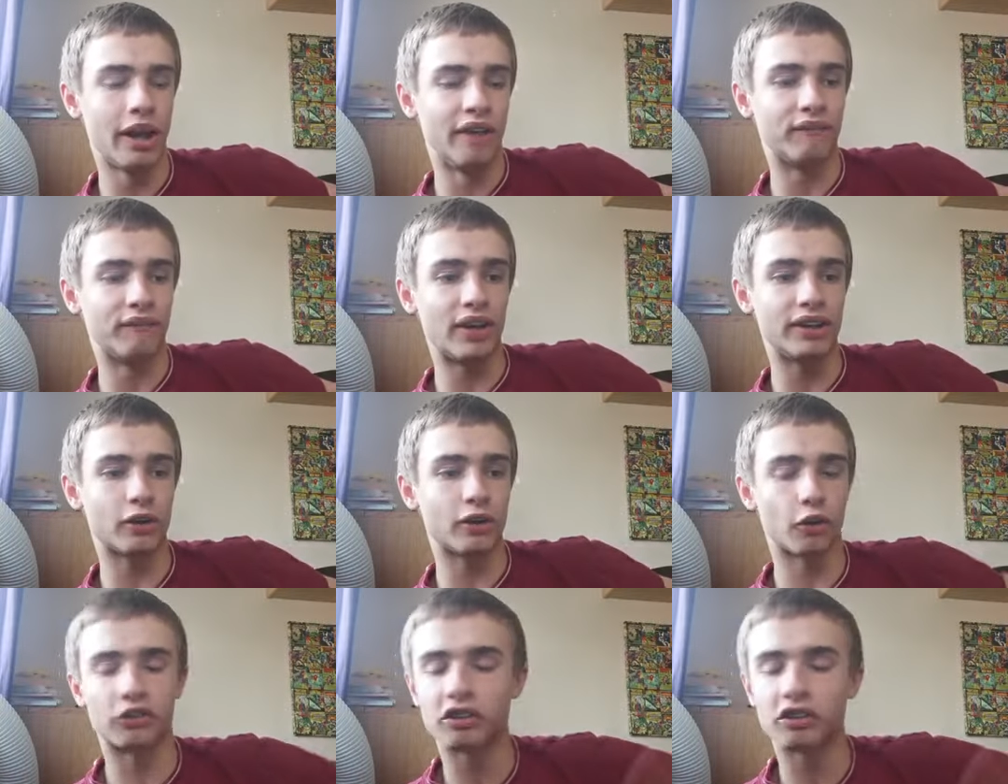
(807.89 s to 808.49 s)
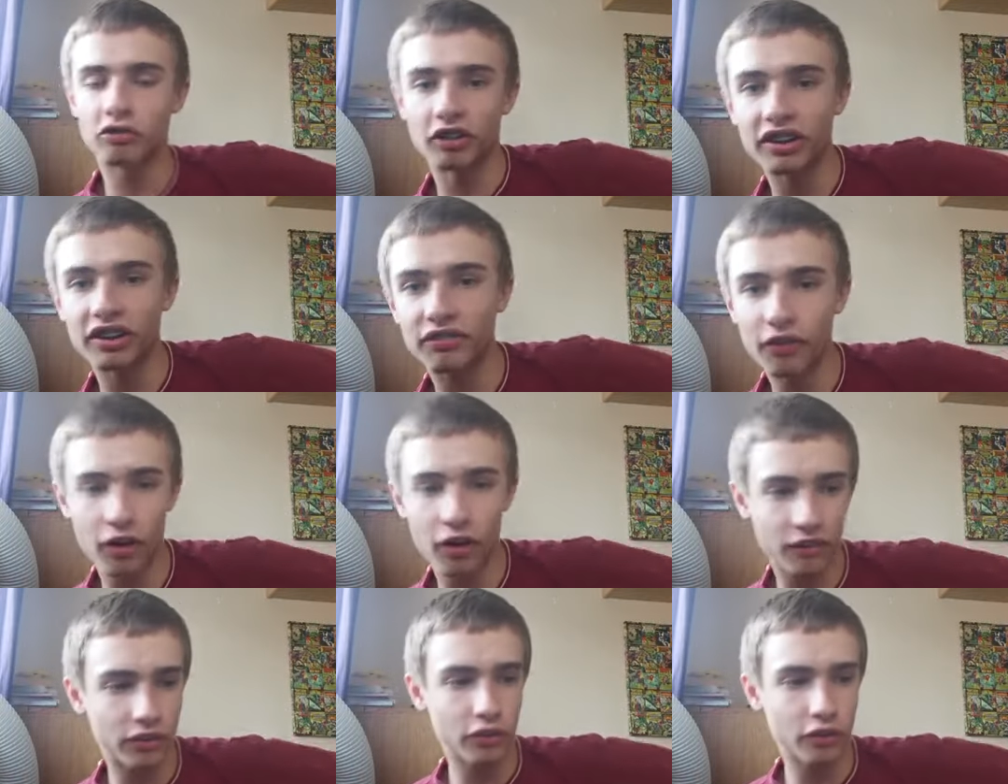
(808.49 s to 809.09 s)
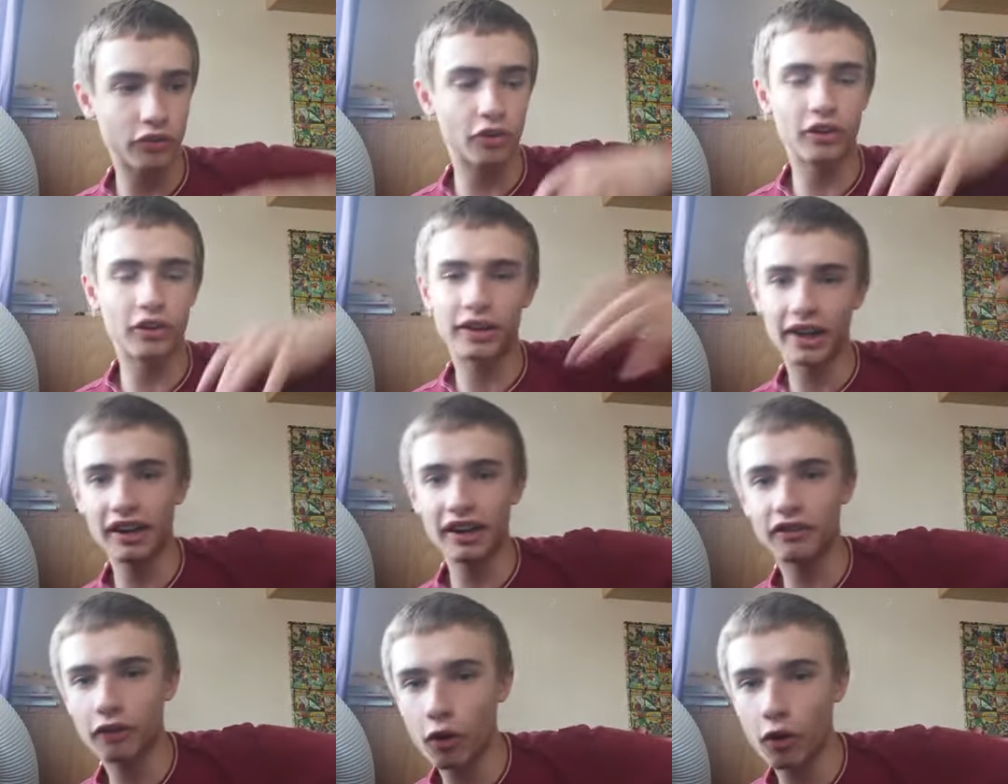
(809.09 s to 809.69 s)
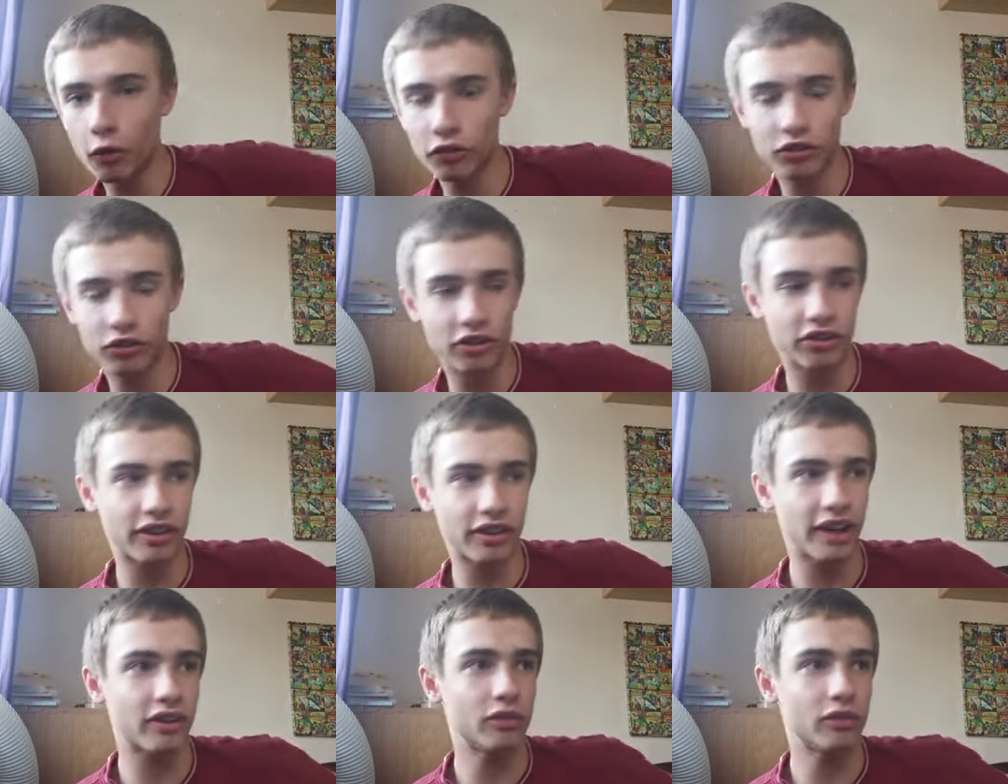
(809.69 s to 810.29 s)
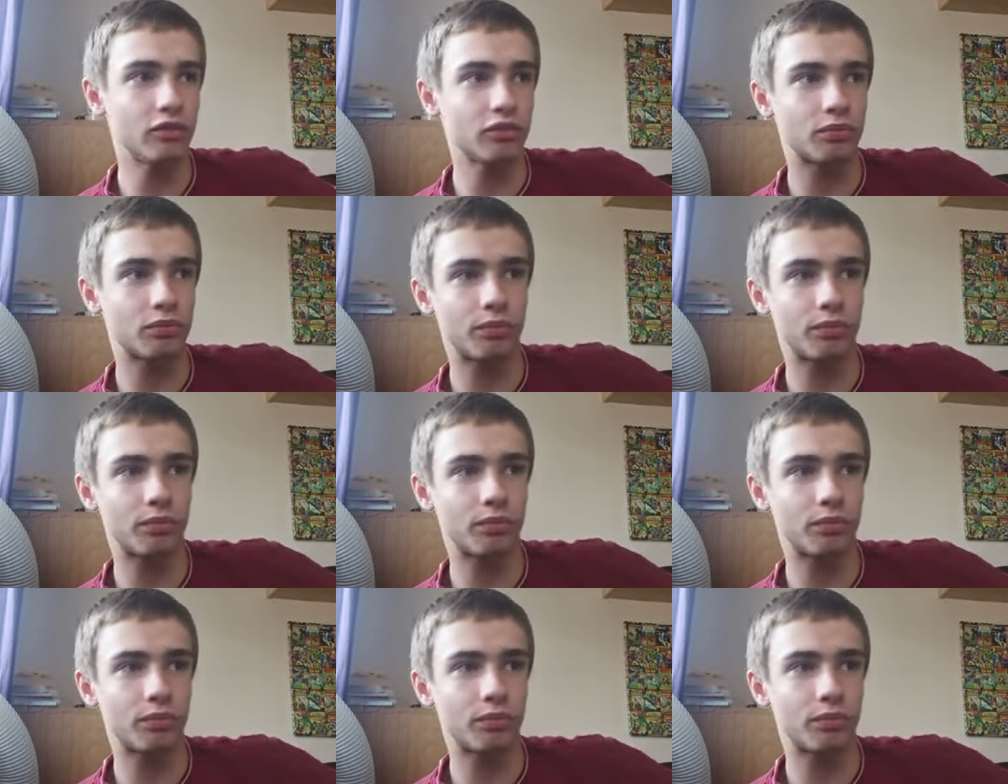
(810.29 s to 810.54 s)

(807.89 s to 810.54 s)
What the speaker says: Then you go to Great Fire of London, King Charles II,